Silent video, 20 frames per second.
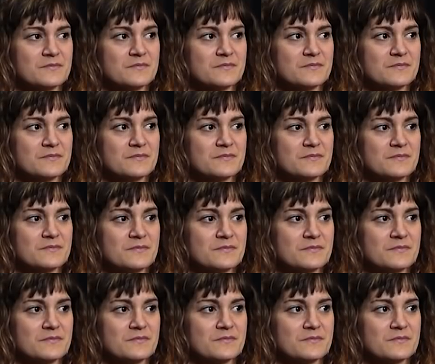
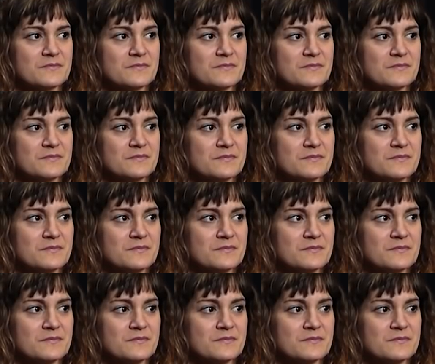
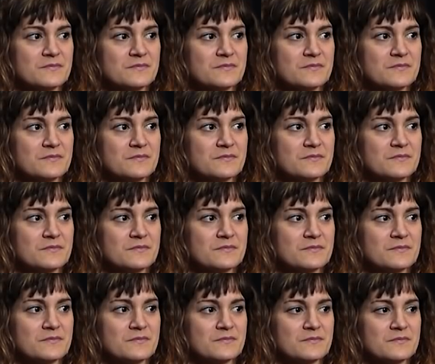
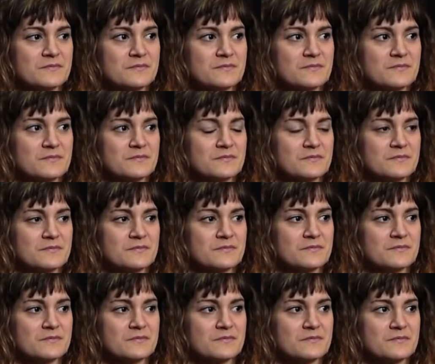
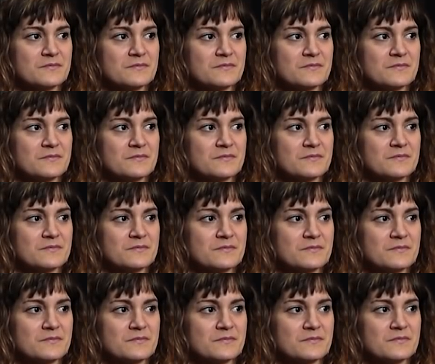
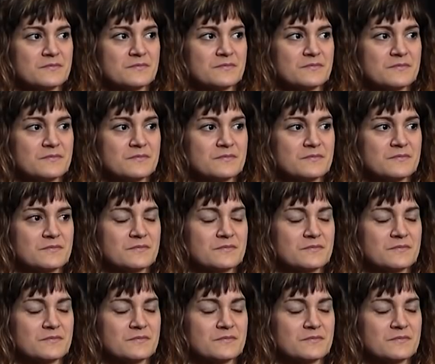(not speaking)